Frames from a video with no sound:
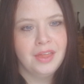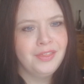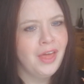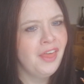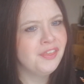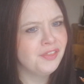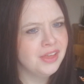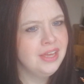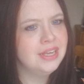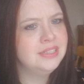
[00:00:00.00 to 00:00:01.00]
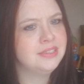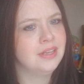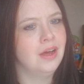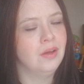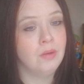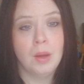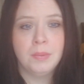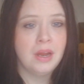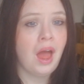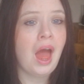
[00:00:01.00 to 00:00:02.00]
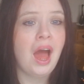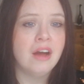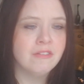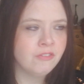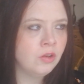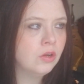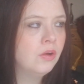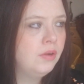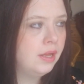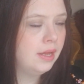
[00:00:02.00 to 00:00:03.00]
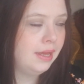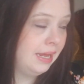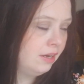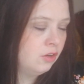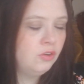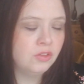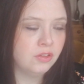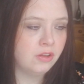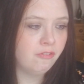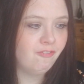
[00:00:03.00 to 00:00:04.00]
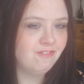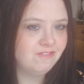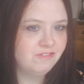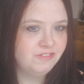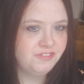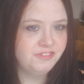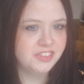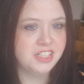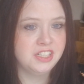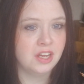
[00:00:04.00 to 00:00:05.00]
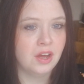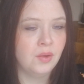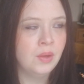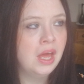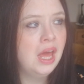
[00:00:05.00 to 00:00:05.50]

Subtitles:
The thing is though, I mean, I have done it in another video.